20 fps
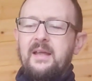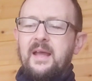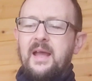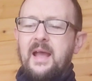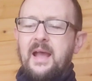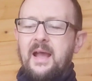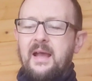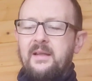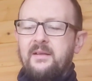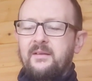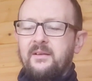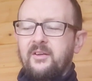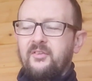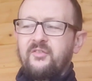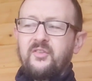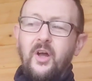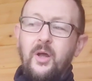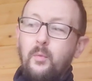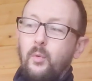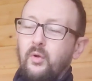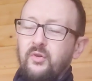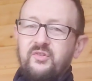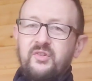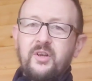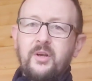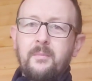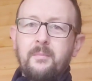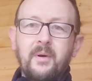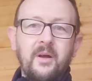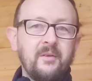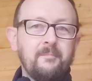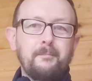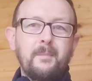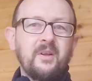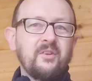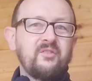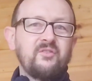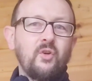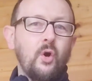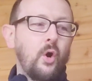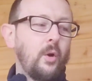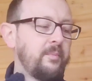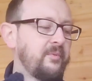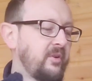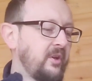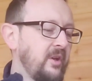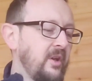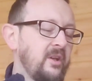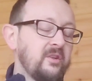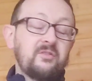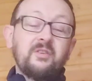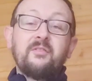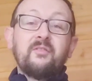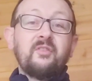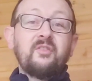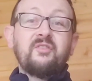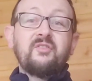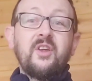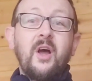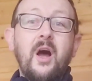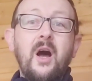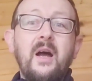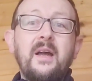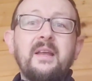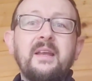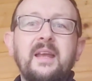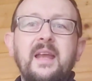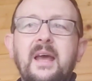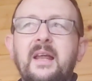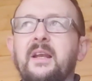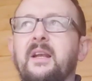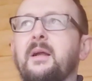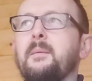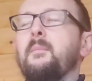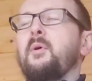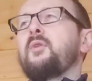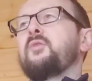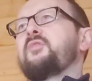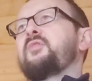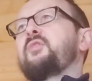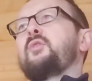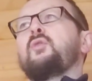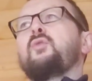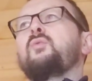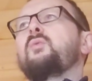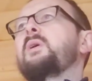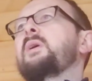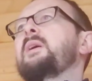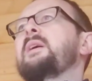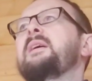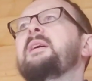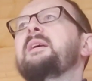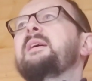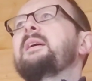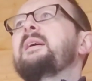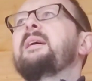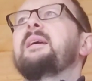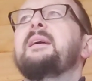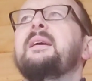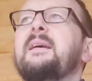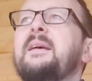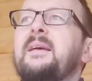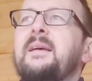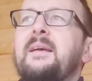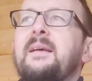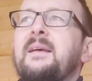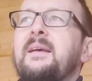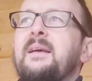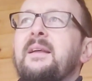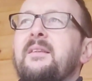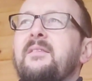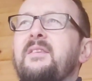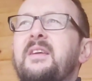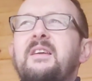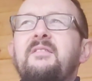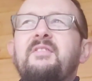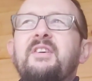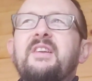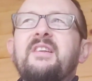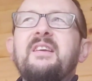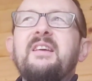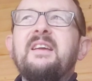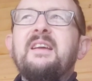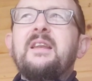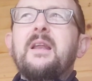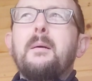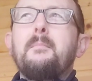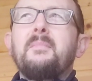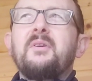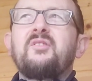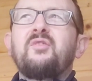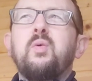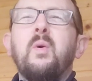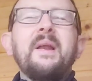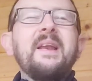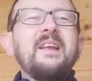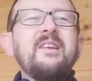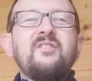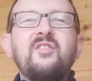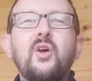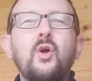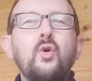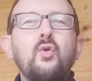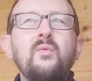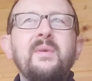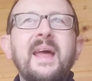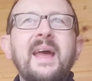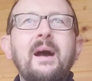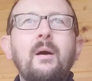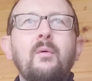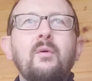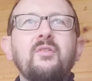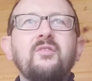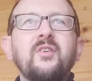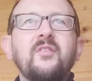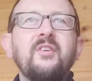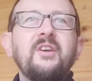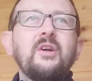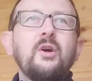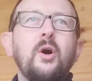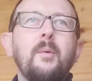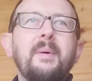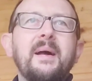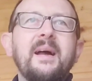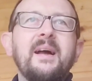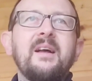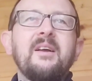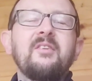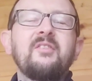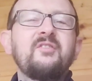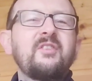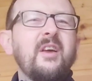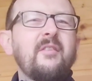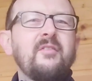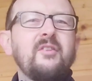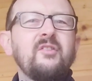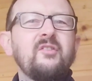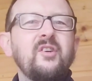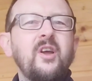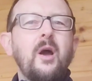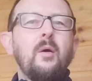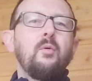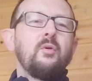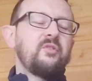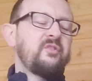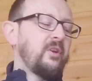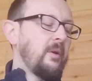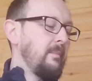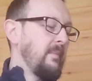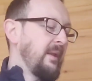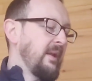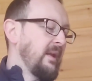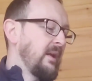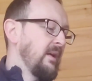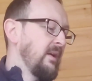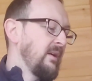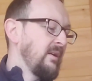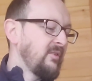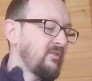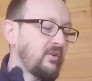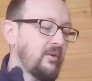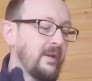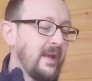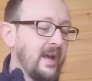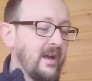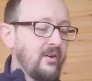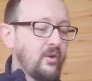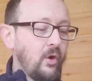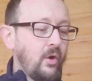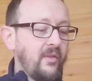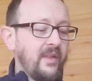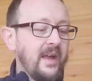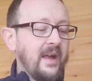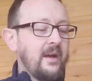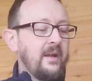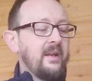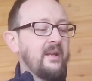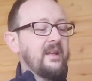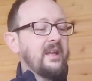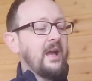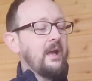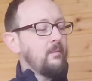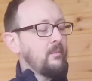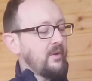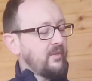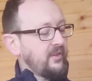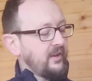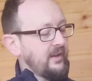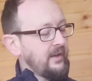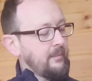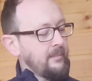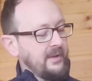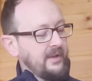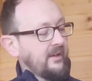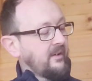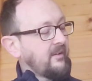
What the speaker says: And I started watching them, but I stopped. So I've just started again, and I'm on to DVD number 22 now. So I've only got about seven to go or something. So yeah, I got that, and it came with the limited